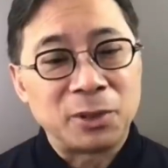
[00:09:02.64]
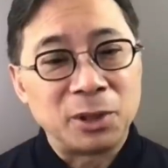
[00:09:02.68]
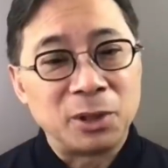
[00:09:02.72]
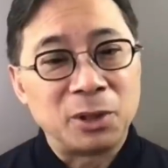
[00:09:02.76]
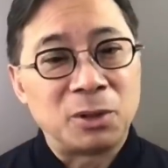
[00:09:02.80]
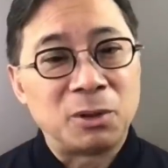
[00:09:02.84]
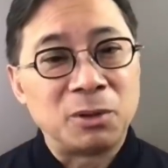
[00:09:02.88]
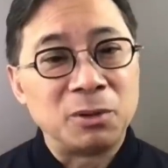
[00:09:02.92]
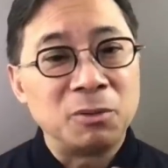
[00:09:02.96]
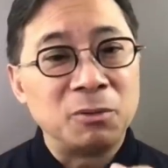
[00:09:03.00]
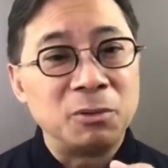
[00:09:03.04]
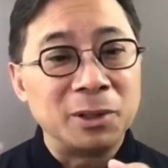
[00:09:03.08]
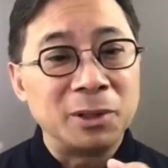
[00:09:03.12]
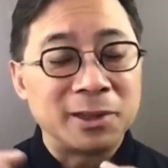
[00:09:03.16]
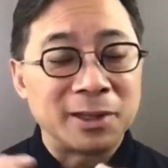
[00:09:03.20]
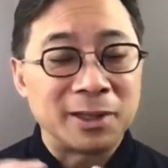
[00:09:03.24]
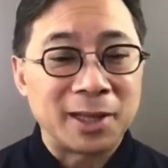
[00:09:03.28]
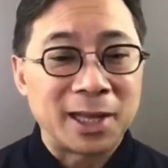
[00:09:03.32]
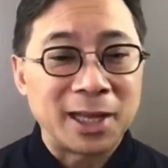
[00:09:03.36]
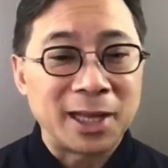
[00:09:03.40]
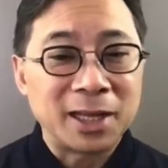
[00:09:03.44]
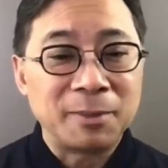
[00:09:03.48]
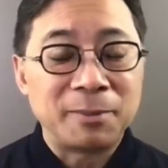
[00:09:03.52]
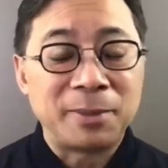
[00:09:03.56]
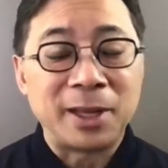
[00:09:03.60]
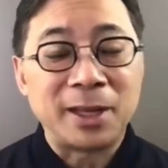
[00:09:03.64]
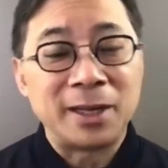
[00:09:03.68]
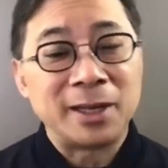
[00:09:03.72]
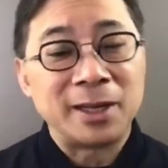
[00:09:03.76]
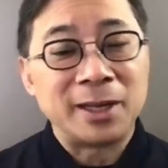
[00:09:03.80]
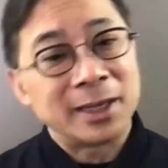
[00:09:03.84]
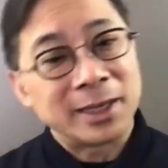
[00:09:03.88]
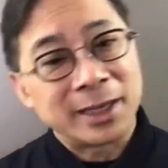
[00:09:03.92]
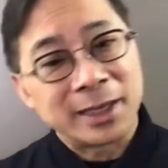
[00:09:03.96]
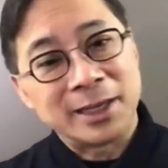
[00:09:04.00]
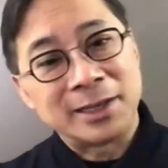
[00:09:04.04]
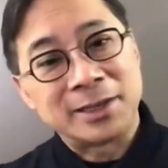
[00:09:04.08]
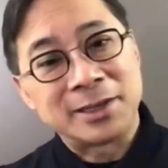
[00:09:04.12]
oil with the
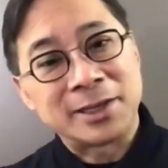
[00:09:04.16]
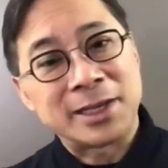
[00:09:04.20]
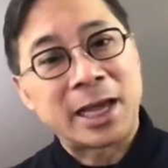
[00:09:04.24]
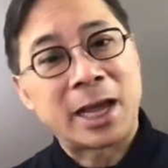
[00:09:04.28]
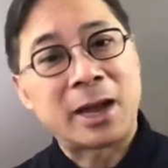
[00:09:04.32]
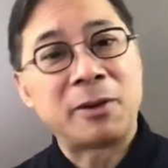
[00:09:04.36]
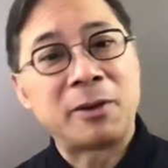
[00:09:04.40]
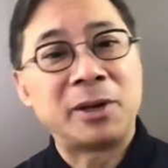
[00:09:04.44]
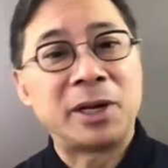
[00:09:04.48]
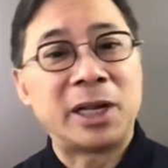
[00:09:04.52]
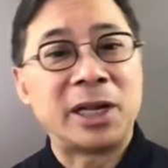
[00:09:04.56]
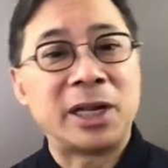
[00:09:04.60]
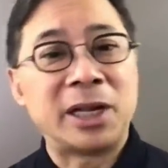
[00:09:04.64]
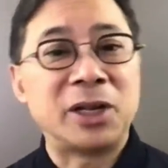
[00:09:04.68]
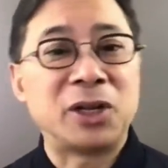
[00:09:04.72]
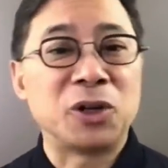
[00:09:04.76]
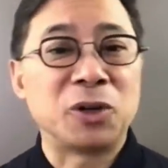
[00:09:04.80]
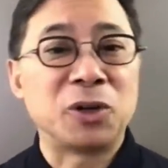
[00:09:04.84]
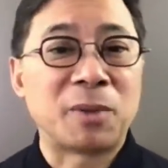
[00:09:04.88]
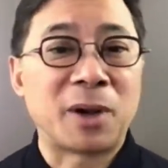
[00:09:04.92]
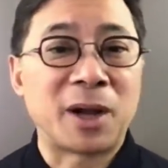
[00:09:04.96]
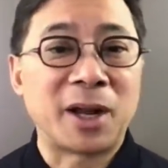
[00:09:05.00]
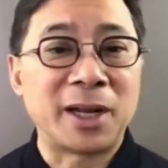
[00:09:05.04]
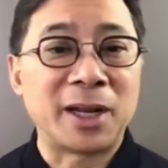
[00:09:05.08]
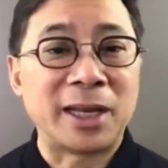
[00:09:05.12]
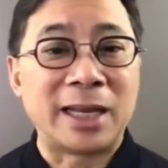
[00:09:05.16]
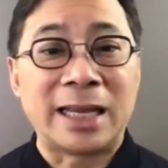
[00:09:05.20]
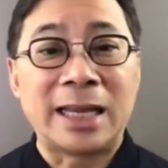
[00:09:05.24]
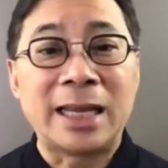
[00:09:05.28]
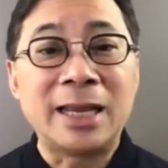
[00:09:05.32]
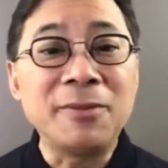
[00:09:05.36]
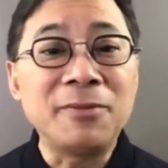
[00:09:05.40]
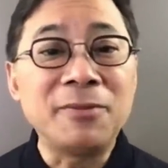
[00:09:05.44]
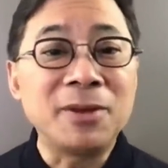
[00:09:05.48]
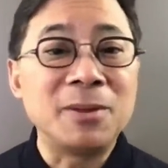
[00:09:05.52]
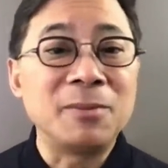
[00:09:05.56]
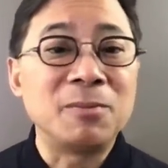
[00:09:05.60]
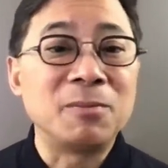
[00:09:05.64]
lycopene is carried into your body
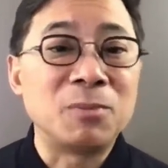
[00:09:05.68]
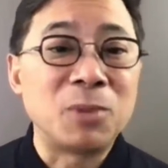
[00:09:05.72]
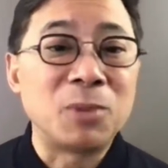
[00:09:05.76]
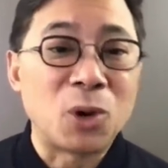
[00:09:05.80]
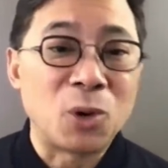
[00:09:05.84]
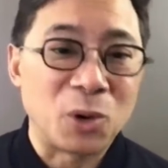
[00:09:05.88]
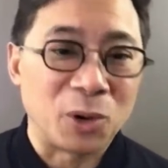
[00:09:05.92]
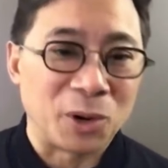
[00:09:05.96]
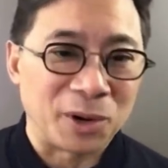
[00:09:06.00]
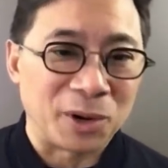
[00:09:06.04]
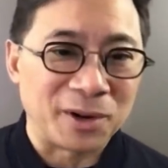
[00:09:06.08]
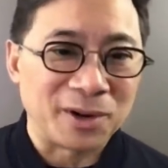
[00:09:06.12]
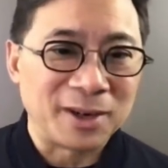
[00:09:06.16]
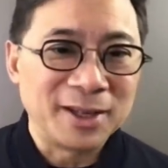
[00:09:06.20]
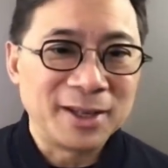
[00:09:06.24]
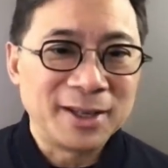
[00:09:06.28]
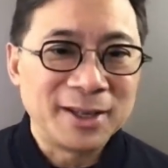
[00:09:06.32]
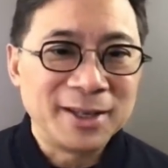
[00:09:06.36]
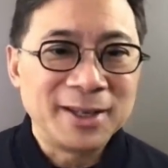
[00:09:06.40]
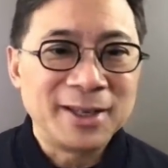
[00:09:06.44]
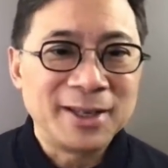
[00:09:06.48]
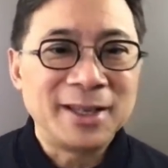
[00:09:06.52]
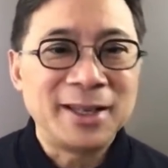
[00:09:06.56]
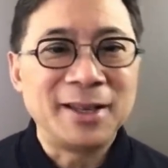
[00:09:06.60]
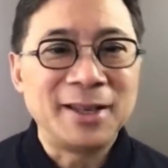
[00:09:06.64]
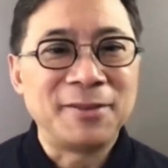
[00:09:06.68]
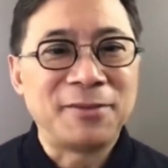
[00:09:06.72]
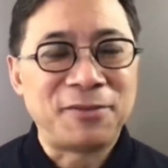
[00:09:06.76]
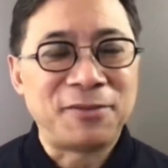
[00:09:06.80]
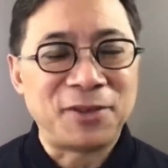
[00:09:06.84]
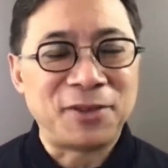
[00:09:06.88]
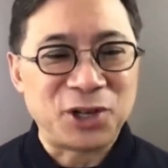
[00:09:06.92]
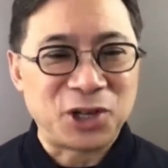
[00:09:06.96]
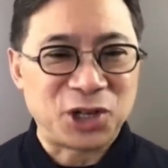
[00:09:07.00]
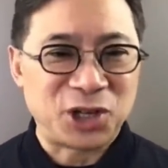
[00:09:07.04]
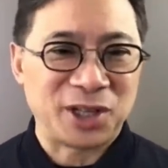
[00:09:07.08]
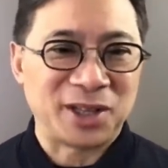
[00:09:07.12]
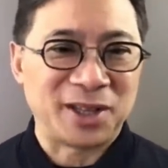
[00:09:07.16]
even more
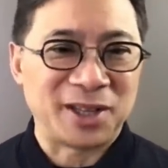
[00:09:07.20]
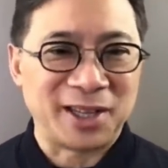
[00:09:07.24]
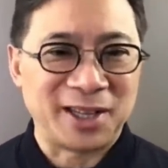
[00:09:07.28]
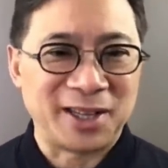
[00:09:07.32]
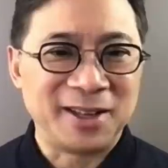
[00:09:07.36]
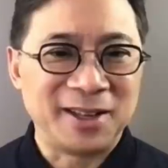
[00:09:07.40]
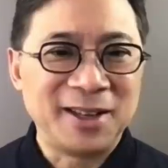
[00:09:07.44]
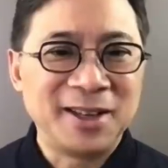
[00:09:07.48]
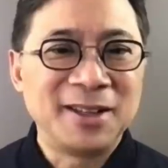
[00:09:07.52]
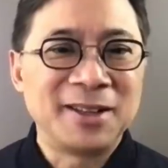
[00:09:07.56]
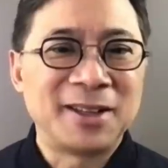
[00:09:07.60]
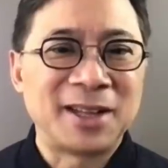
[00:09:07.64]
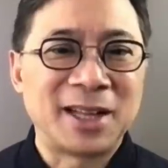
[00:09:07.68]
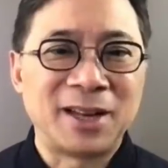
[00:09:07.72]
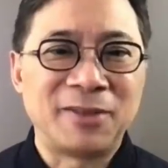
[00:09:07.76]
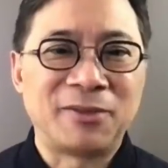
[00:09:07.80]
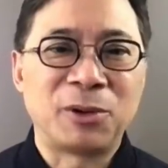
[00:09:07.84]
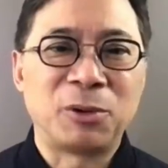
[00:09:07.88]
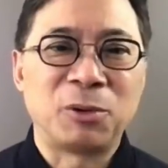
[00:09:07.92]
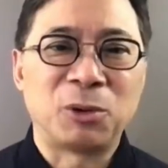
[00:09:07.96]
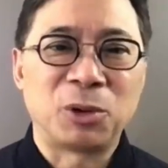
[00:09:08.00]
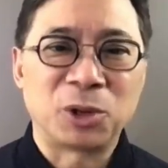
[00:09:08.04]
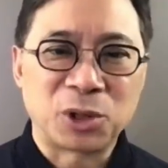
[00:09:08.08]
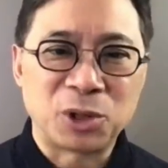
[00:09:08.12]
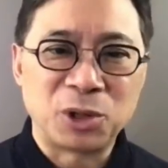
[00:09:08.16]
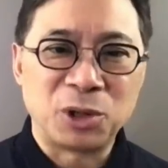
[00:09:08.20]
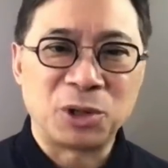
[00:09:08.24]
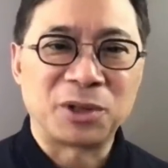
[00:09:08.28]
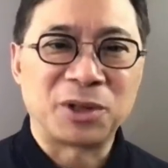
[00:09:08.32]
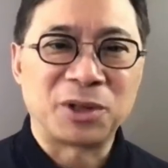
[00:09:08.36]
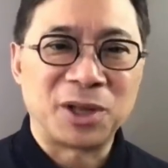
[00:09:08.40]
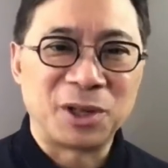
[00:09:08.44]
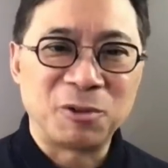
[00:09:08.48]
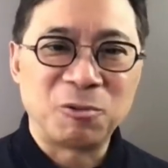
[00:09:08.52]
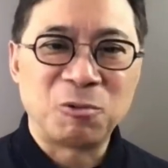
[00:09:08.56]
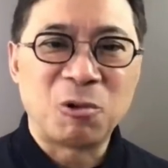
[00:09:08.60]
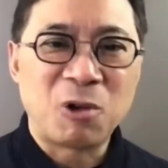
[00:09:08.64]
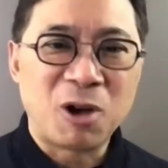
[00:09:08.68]
efficiently than if it were
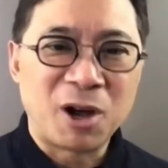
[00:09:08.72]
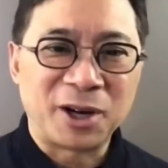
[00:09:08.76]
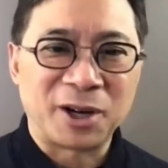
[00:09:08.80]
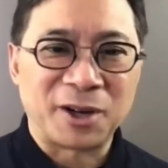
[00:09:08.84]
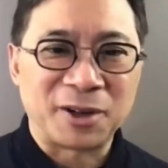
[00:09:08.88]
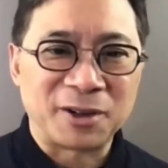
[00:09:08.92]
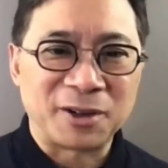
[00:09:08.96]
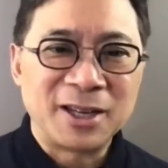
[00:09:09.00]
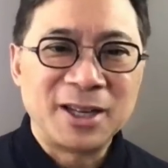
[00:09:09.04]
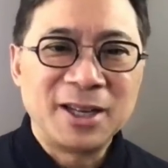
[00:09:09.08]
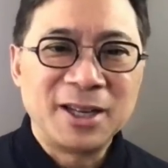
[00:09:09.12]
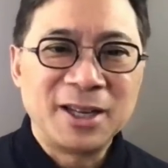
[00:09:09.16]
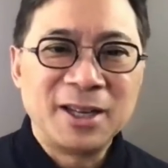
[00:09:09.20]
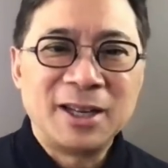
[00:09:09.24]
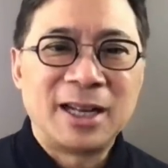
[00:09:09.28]
cooked in water.